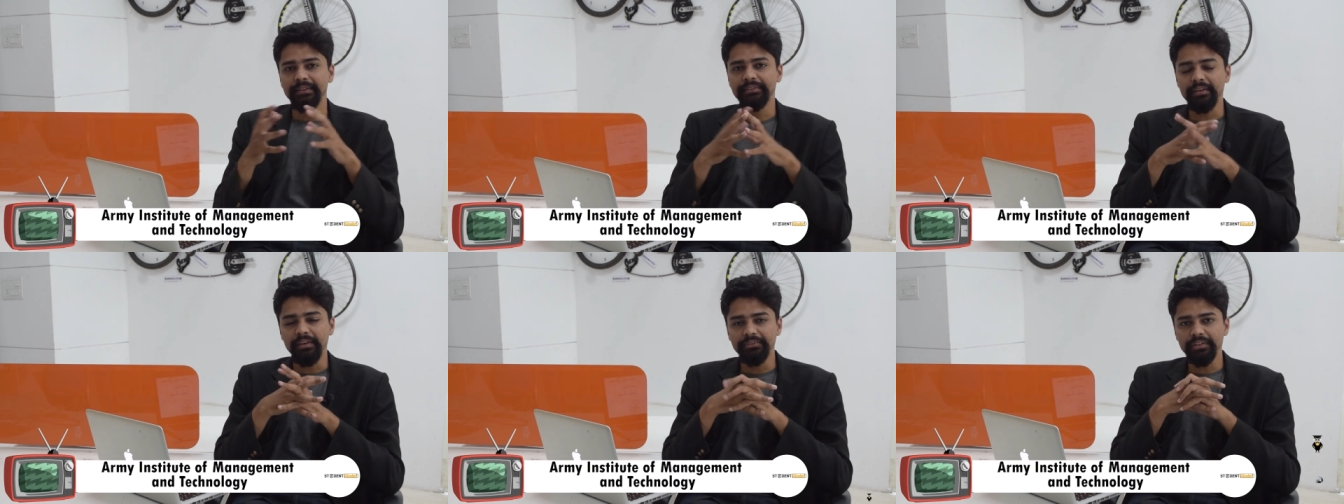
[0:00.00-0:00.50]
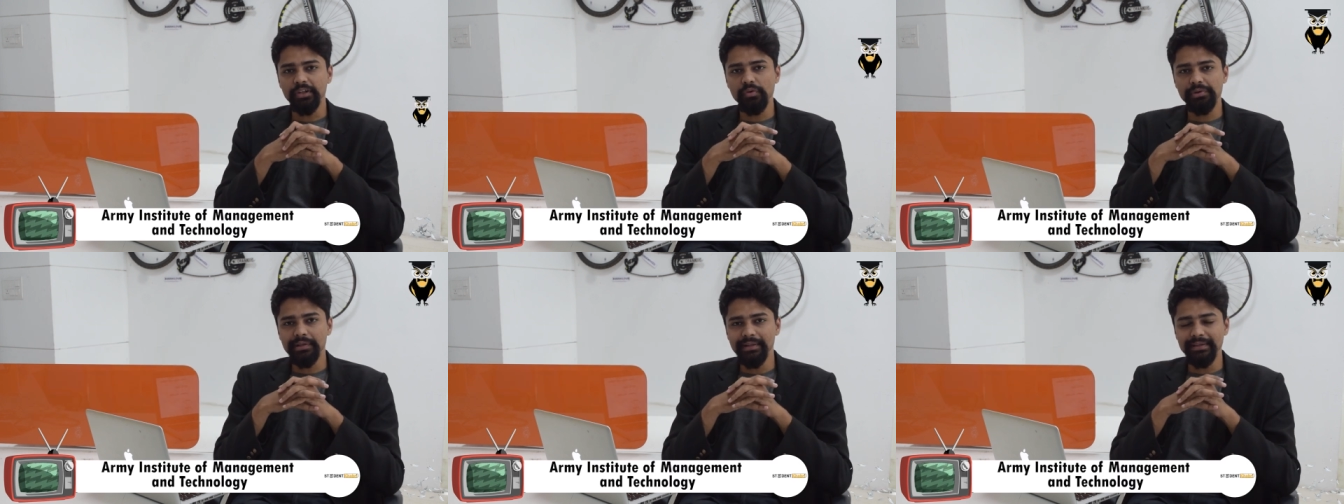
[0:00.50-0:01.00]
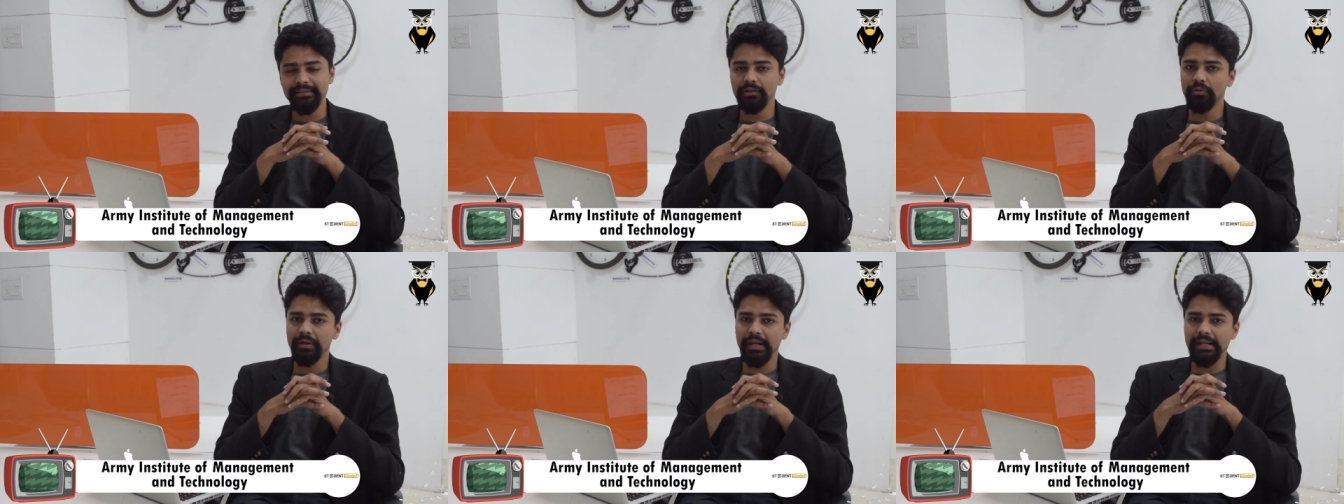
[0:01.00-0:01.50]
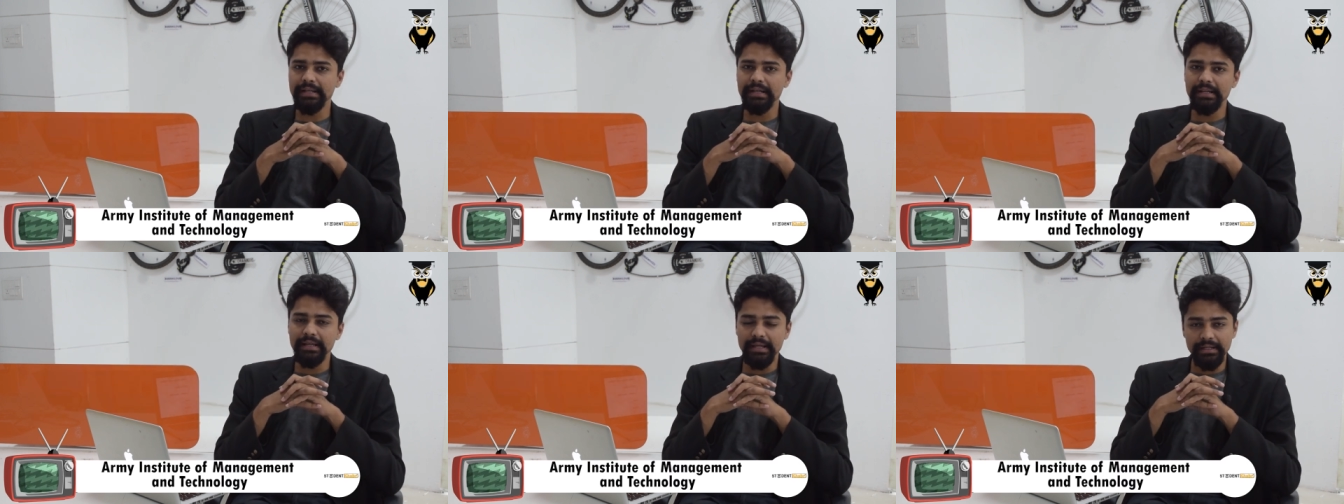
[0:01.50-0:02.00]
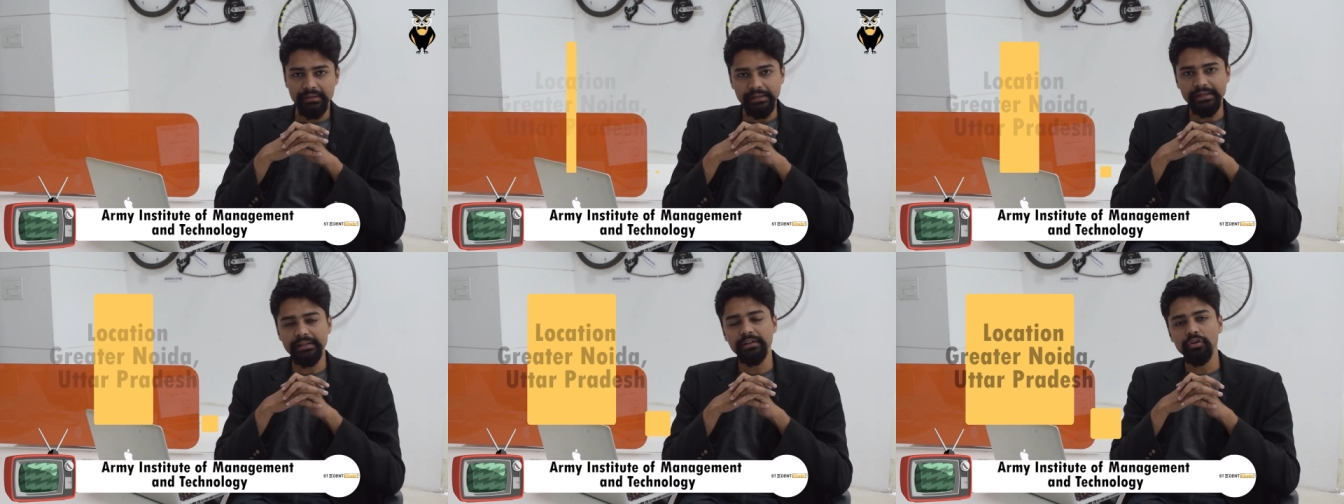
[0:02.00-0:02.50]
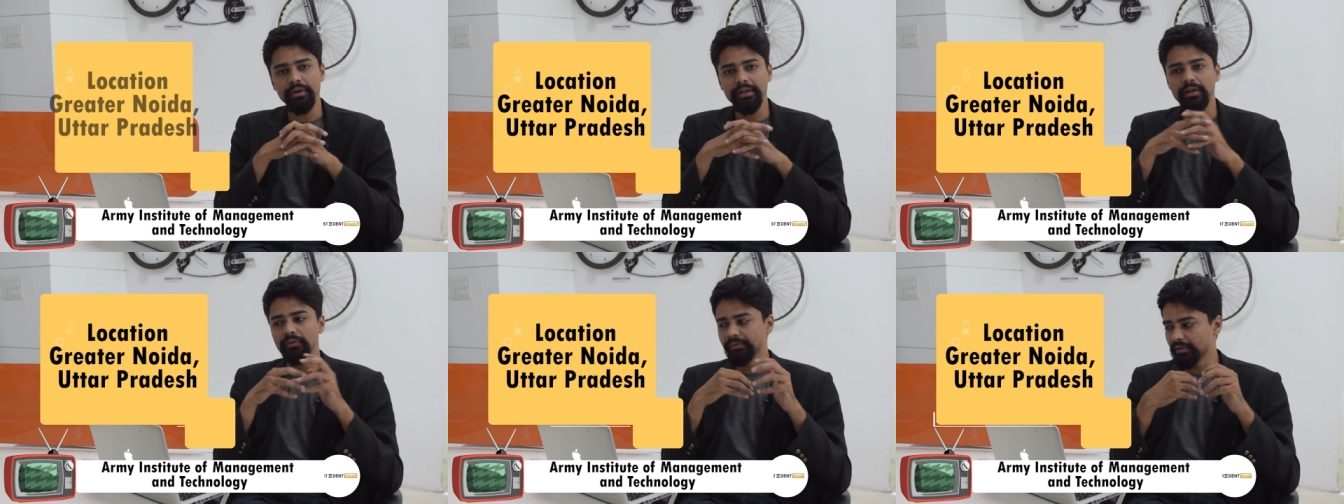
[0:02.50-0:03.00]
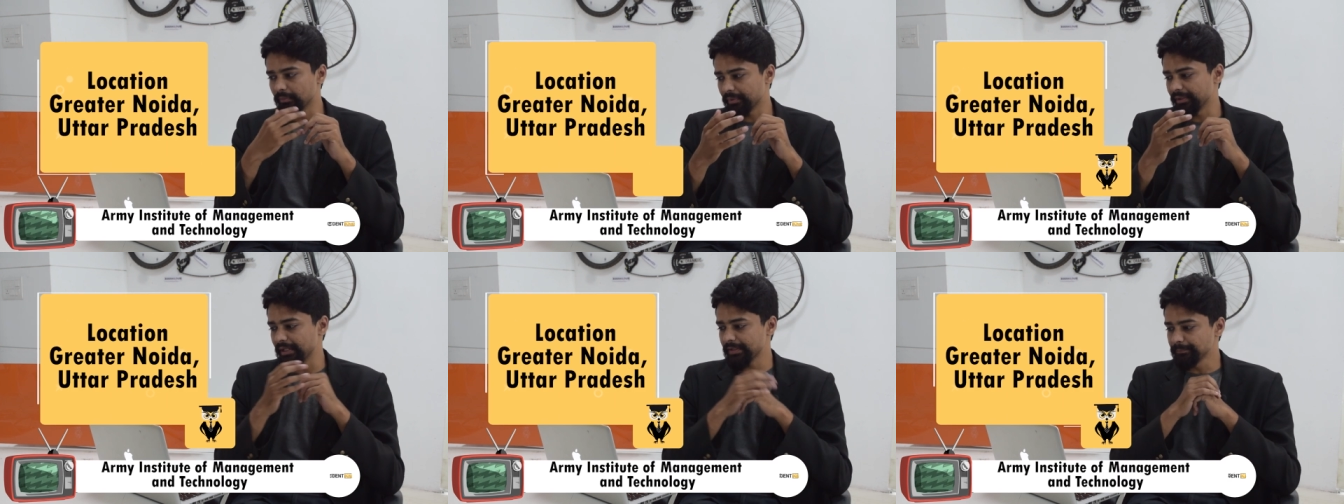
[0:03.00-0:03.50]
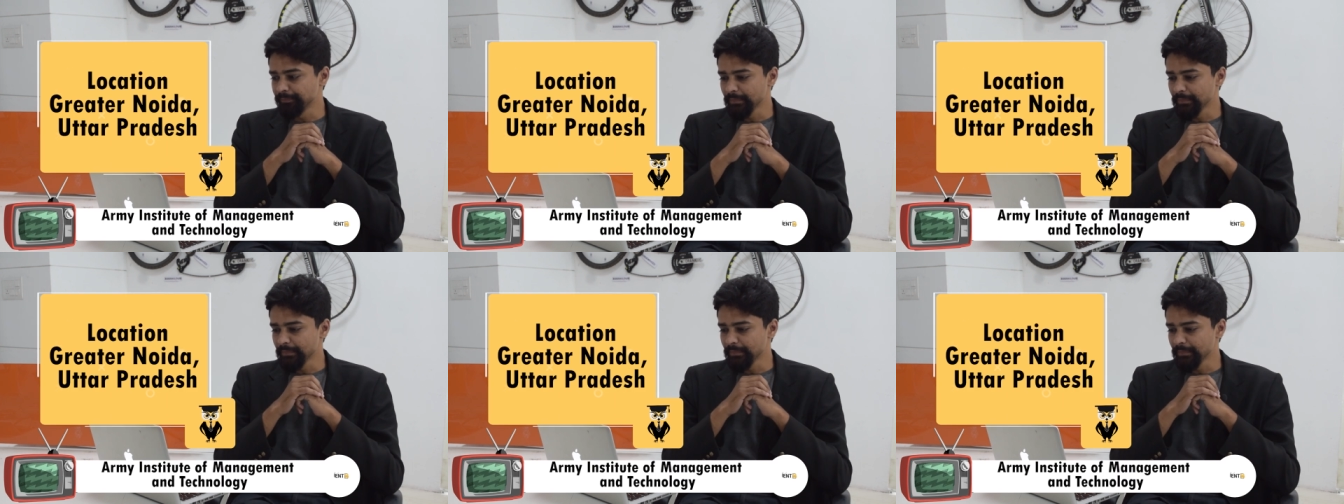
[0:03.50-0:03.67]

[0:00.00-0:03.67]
This institution is located in Greater Noida, Uttar Pradesh.